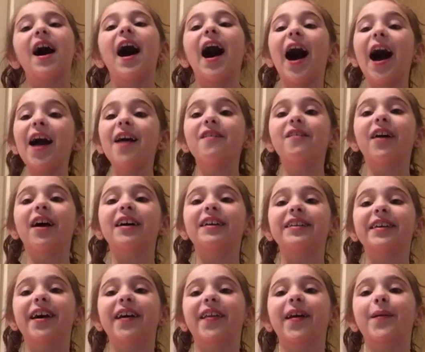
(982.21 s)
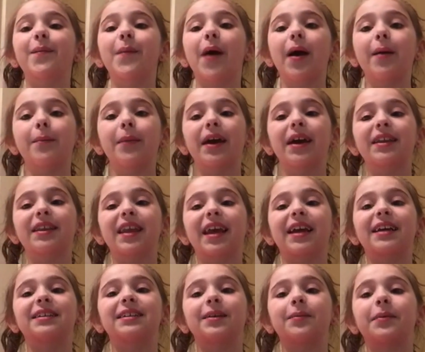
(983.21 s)
I have an idea that might make
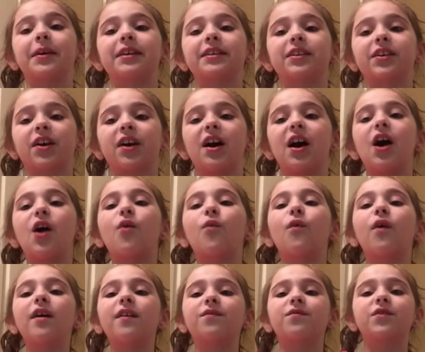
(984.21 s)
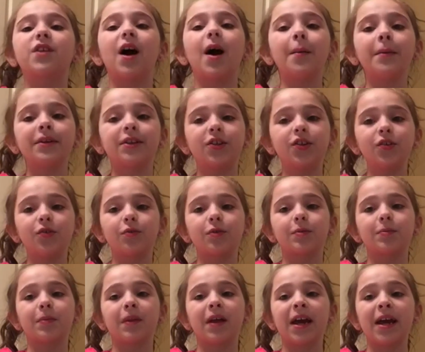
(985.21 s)
things seem easier. What if Tommy Tooth
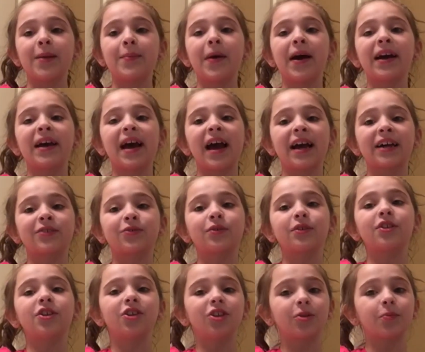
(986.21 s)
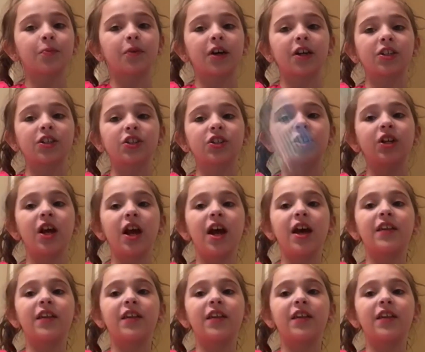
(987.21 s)
was played by an actual toothbrush?